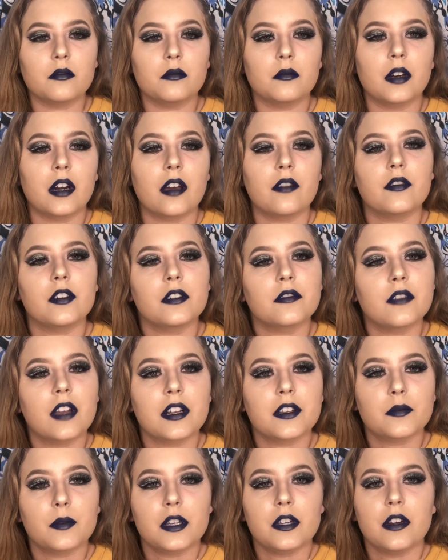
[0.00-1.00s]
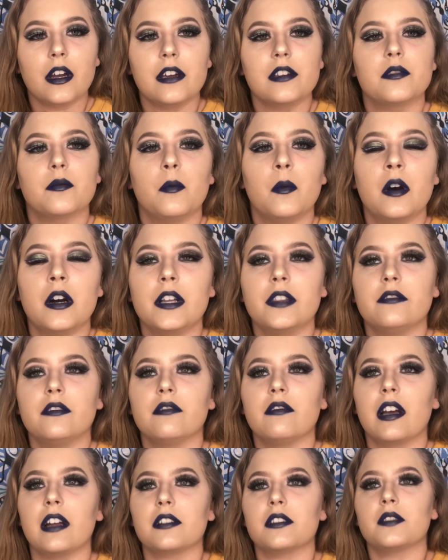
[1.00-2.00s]
whatever. If that's what you guys want,
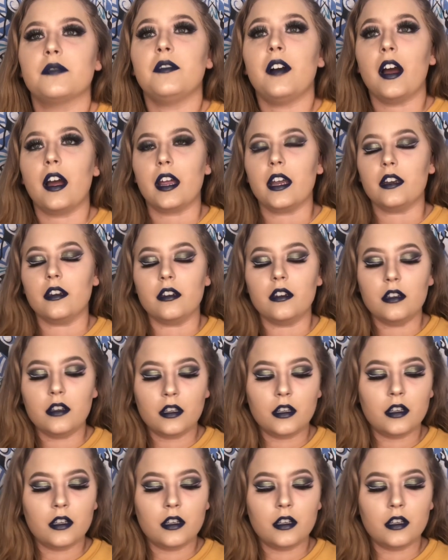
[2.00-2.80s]
then that's fine.